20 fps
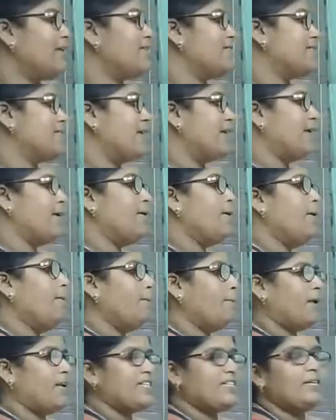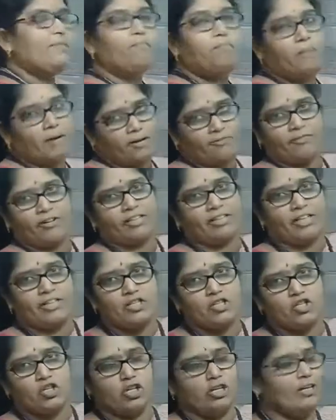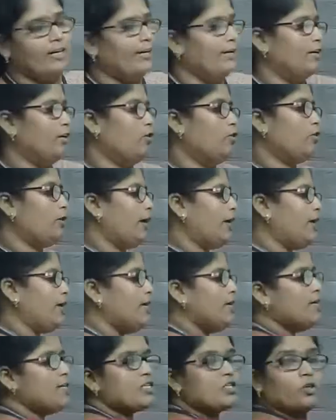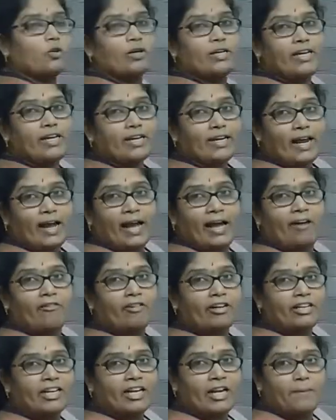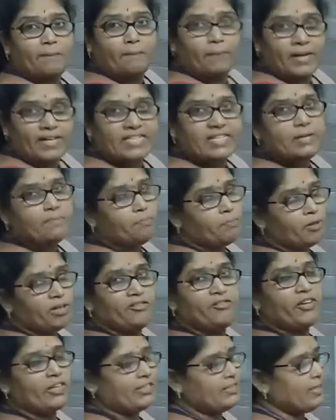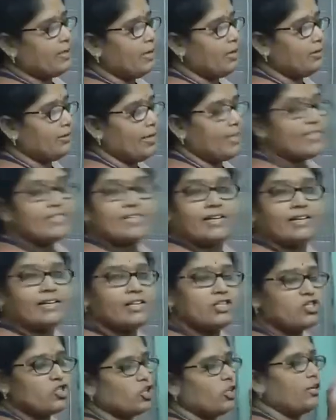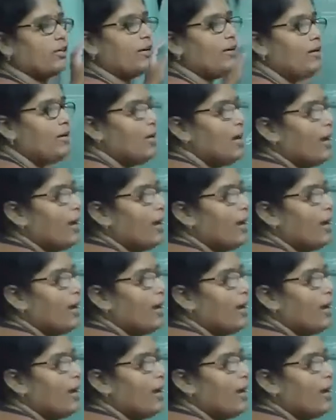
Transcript: us see present perfect tense, children. Okay, so here I have written a present perfect tense sentence, children,